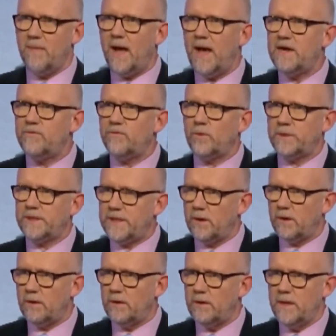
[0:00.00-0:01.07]
Was it the
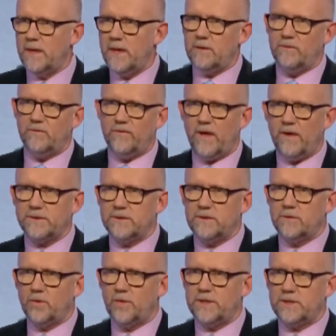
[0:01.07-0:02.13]
truth that cut
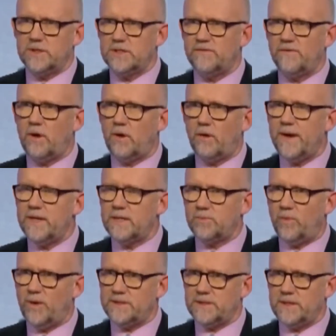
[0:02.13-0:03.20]
too deep?
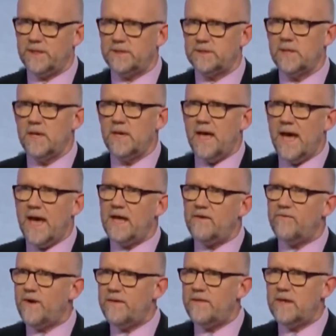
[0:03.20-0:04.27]
Or did Rick
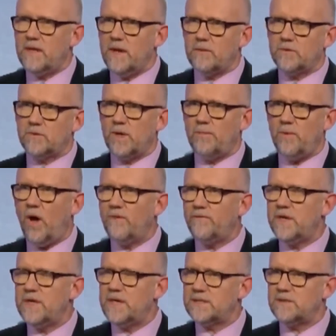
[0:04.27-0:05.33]
Wilson somehow
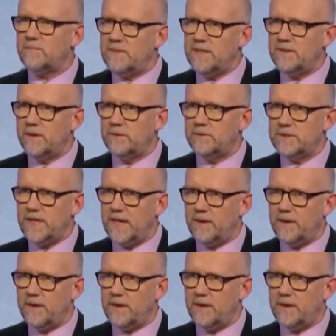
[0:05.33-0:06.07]
unlock the ultimate